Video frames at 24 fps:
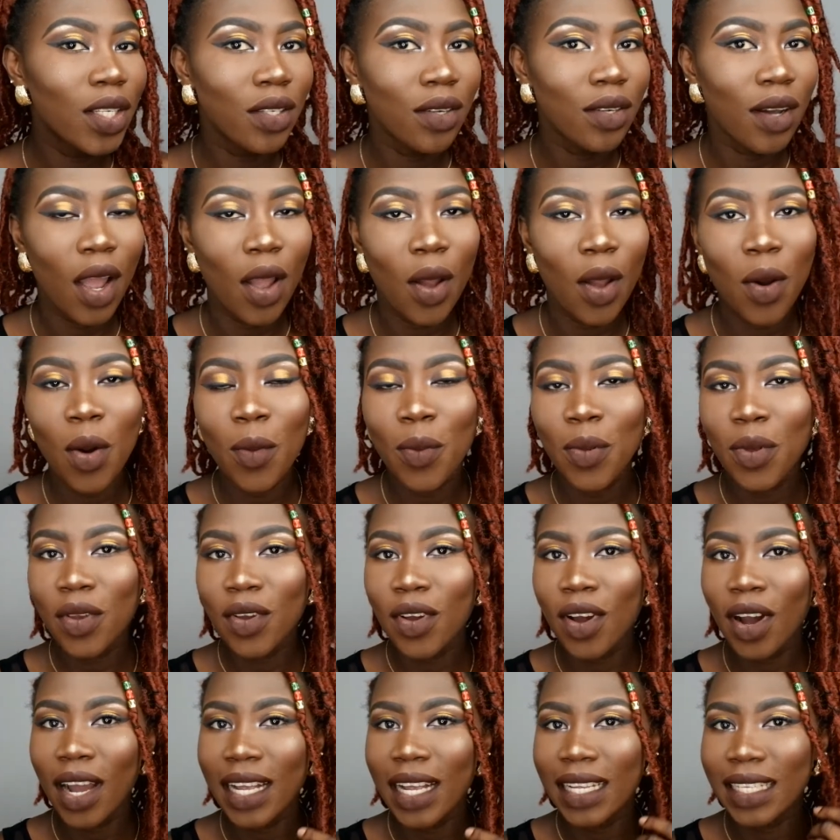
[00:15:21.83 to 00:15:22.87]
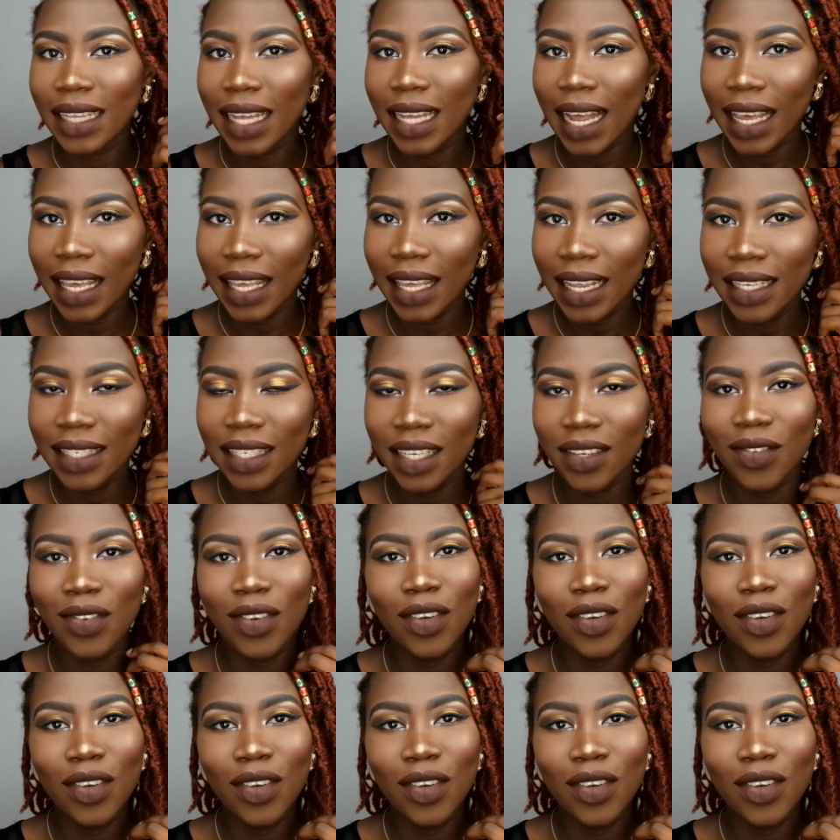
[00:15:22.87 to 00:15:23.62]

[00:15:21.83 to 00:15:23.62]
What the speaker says: So I hope you guys like it.